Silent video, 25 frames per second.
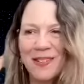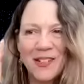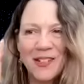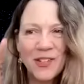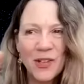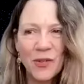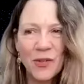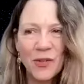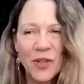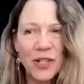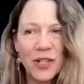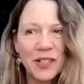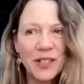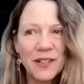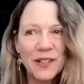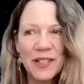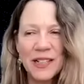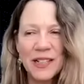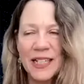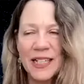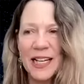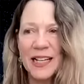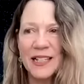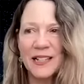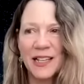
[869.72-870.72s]
So look to
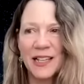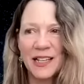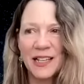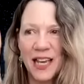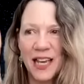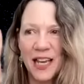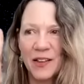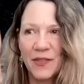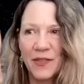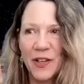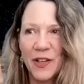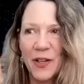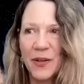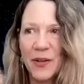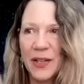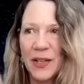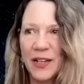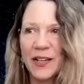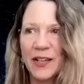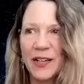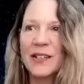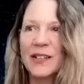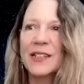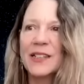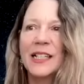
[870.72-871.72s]
the dates I gave you
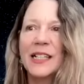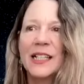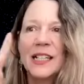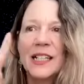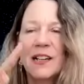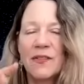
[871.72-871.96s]
here